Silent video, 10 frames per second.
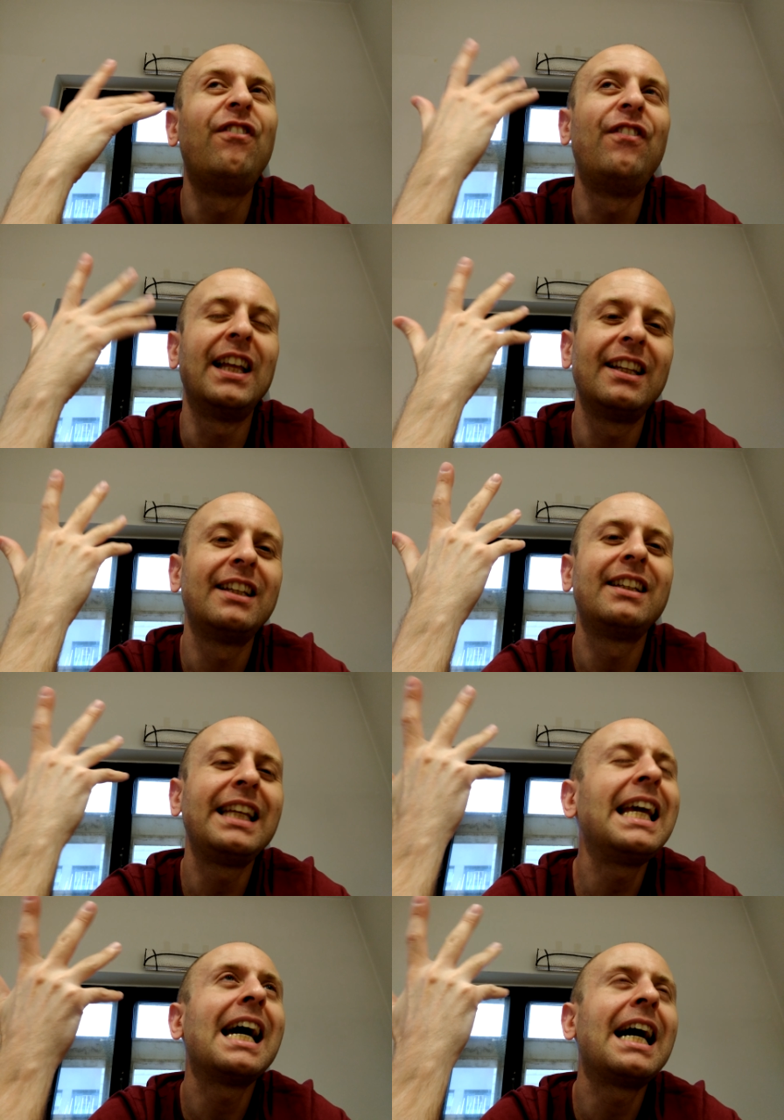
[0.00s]
villain.
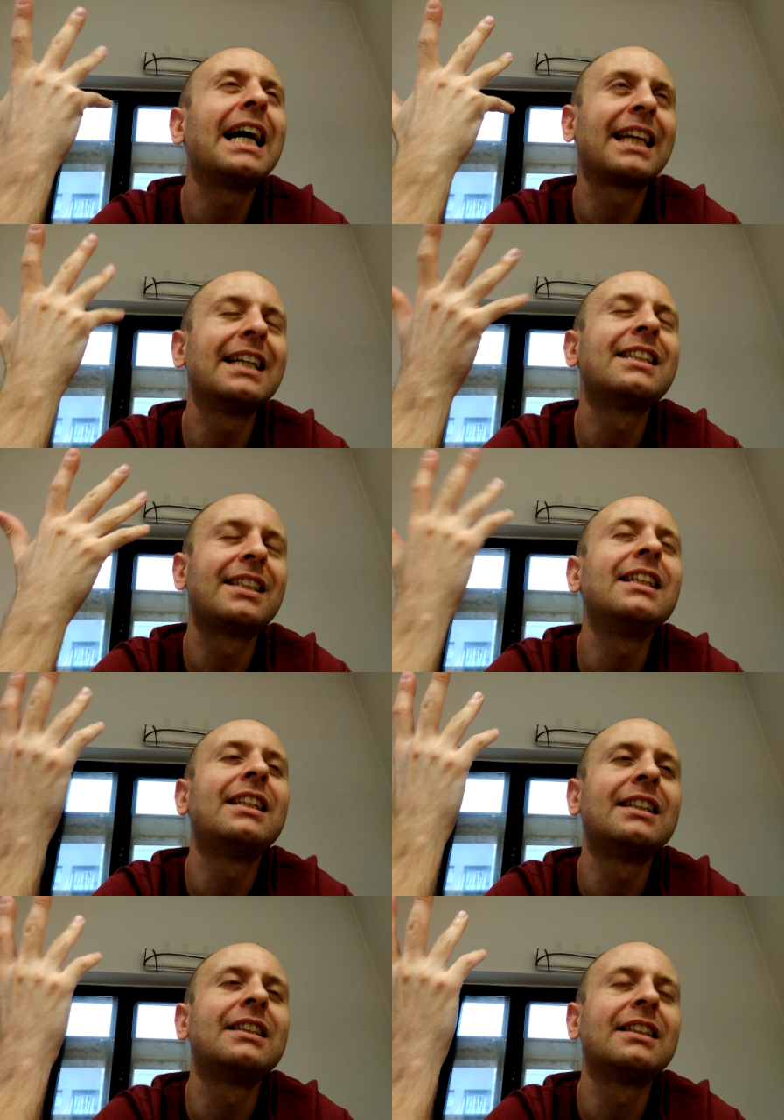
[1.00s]
Yeah, I can see
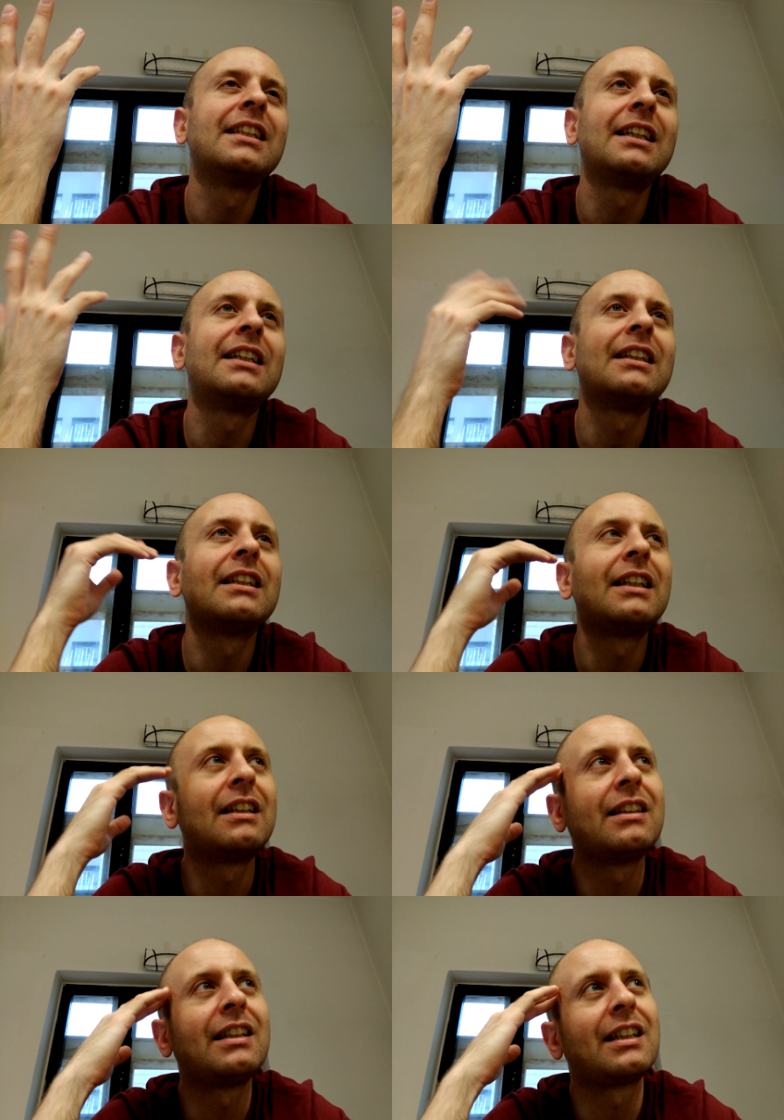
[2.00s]
there there
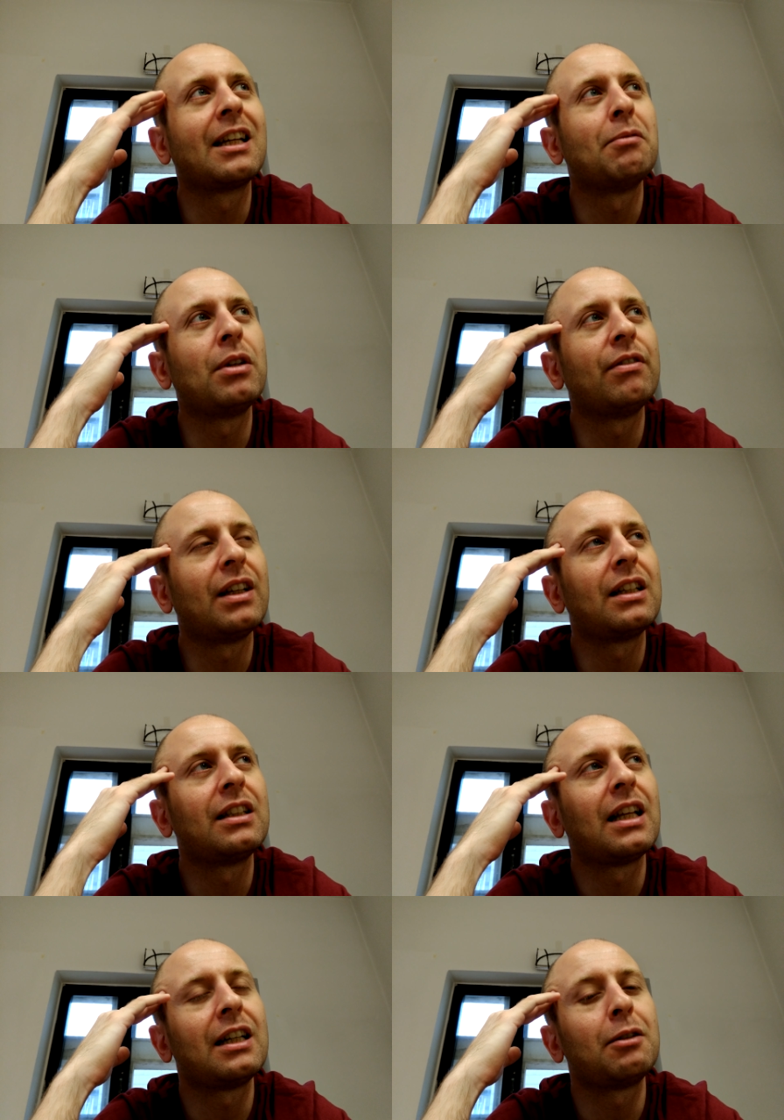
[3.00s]
there there can be villain
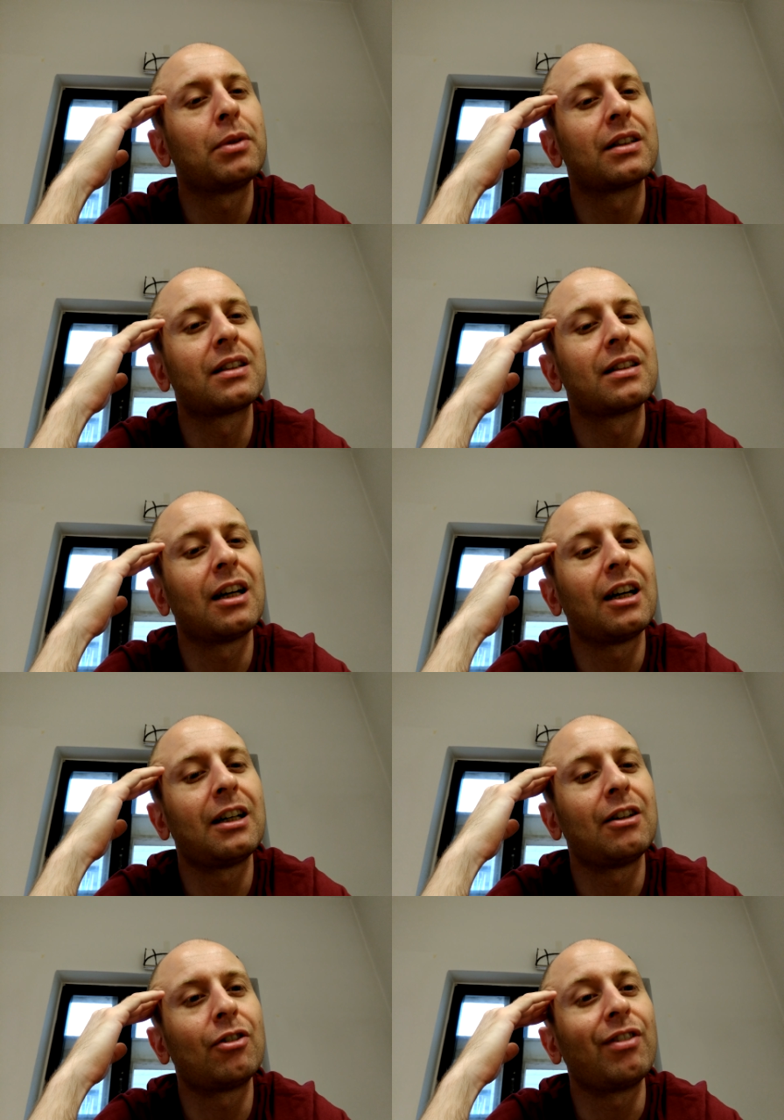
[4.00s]
there, but
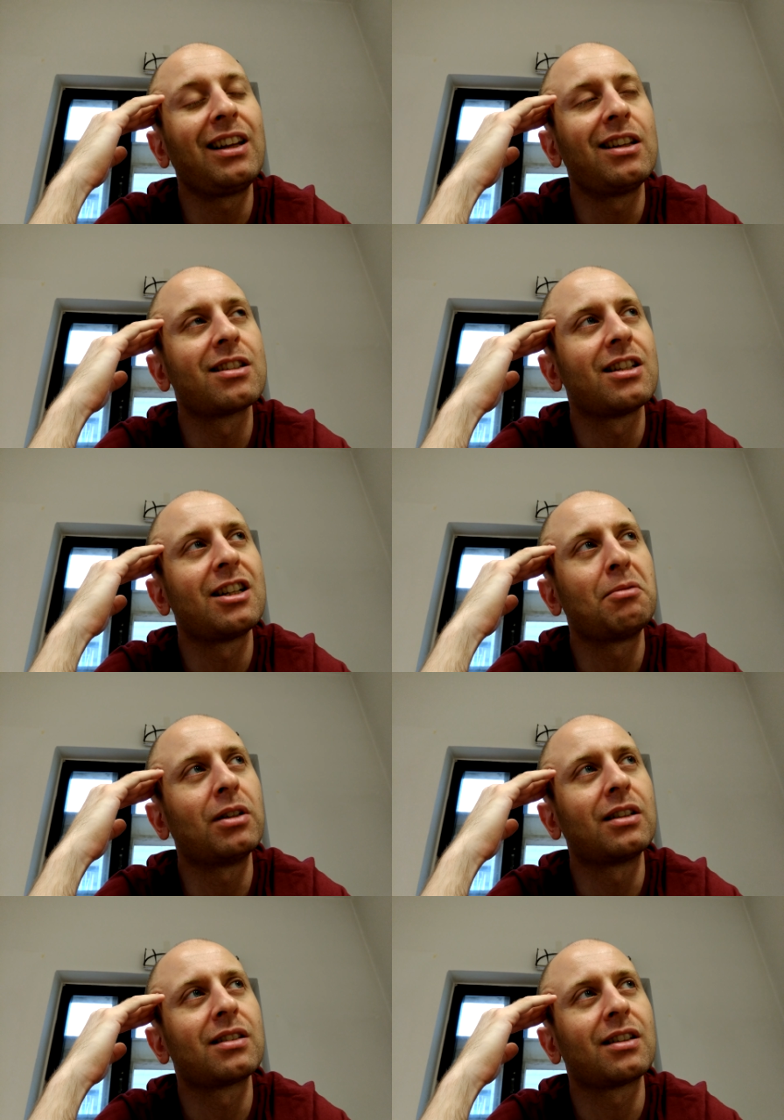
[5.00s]
uh, or villains there,
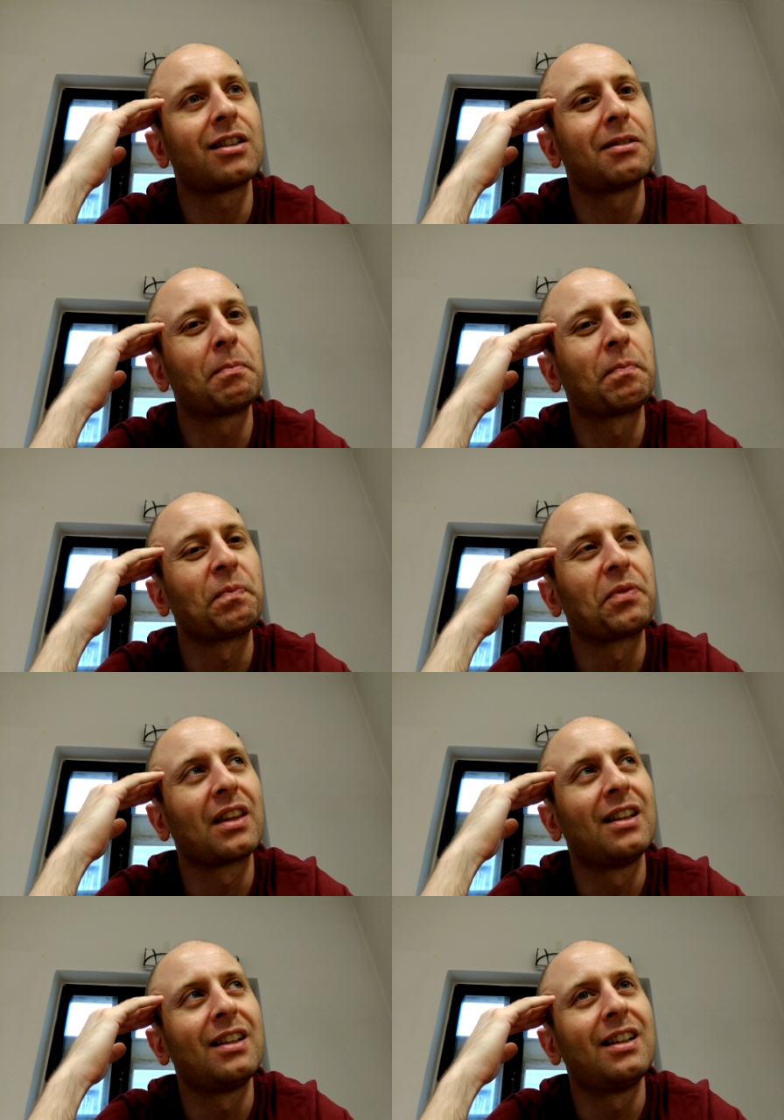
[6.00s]
but uh,
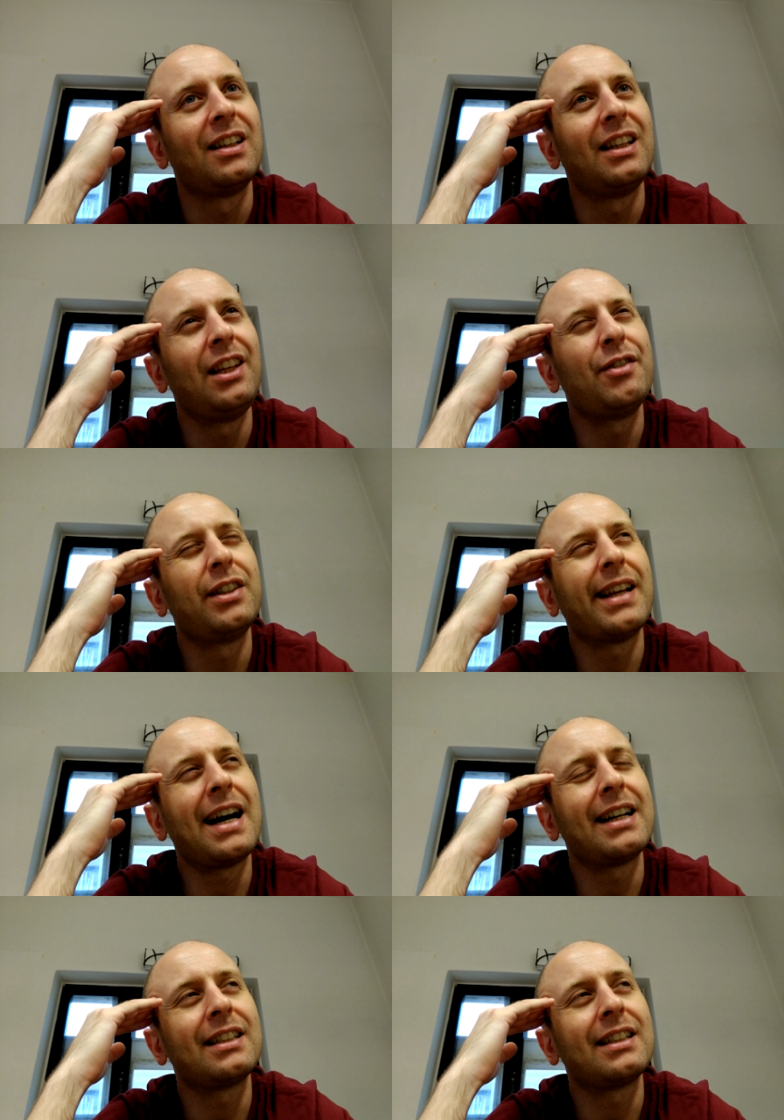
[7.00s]
even that